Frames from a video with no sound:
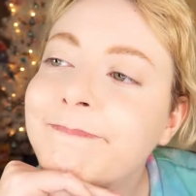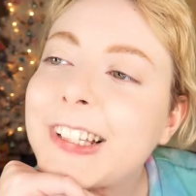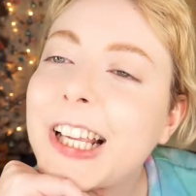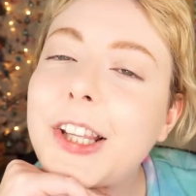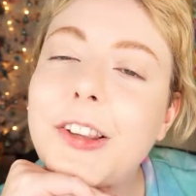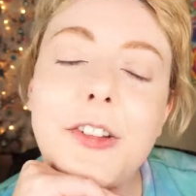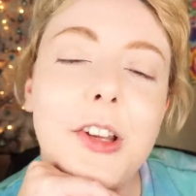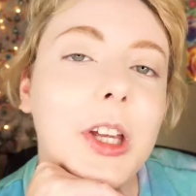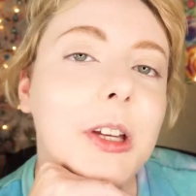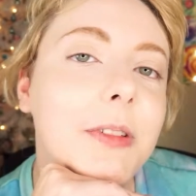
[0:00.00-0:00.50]

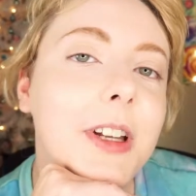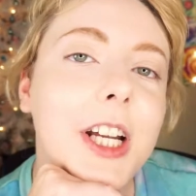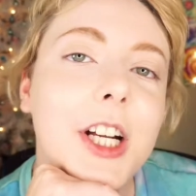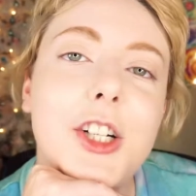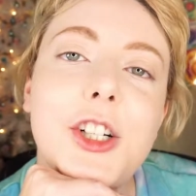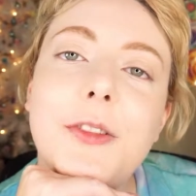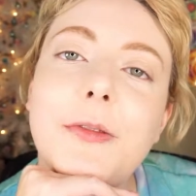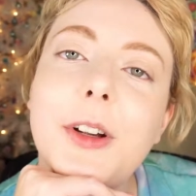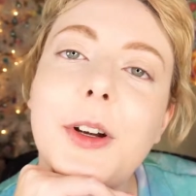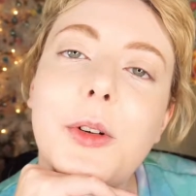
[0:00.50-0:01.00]
still haven't
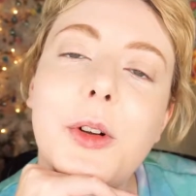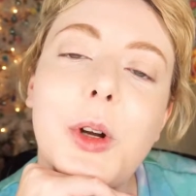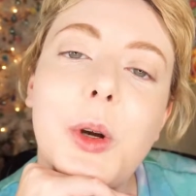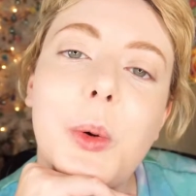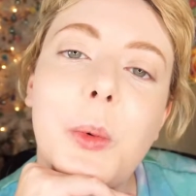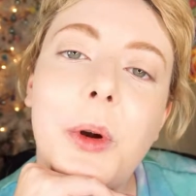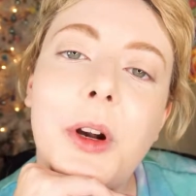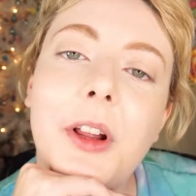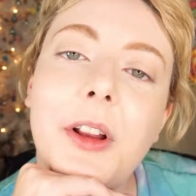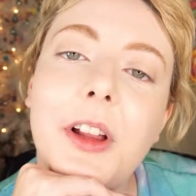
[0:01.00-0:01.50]
actually found a good
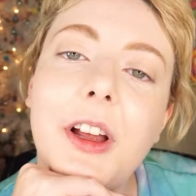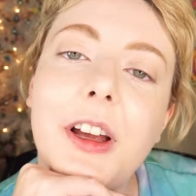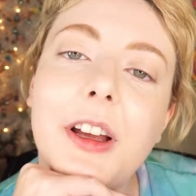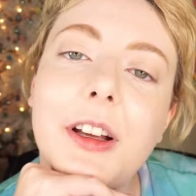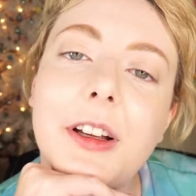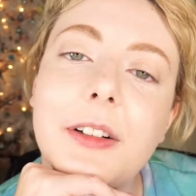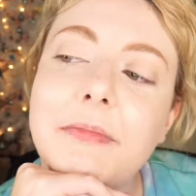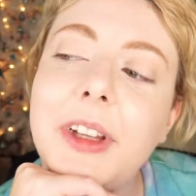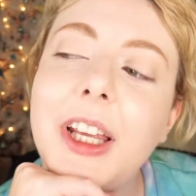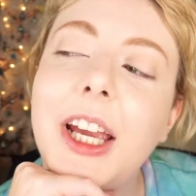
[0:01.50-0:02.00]
one I
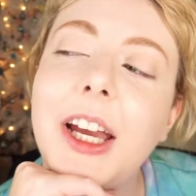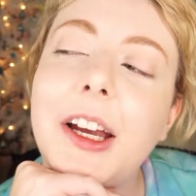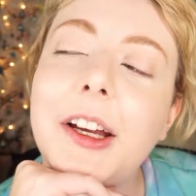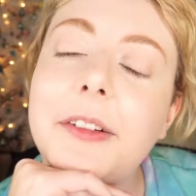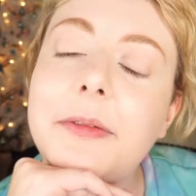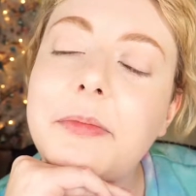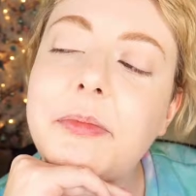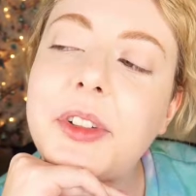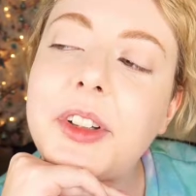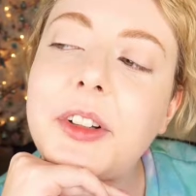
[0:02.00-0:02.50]
like. Yeah,
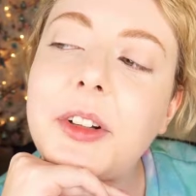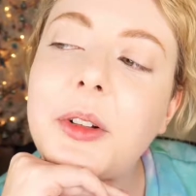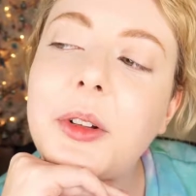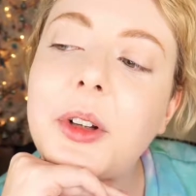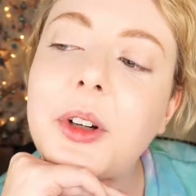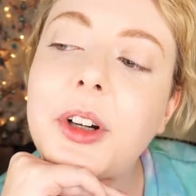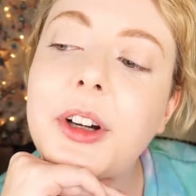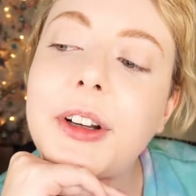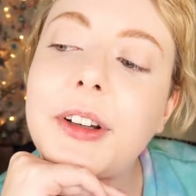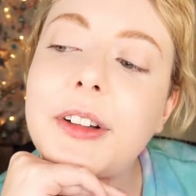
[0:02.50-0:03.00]
still
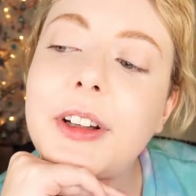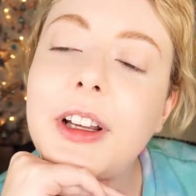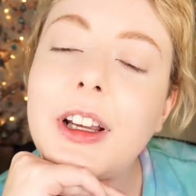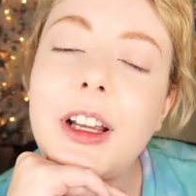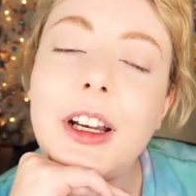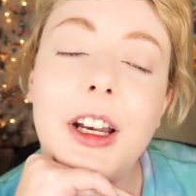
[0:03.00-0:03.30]
looking.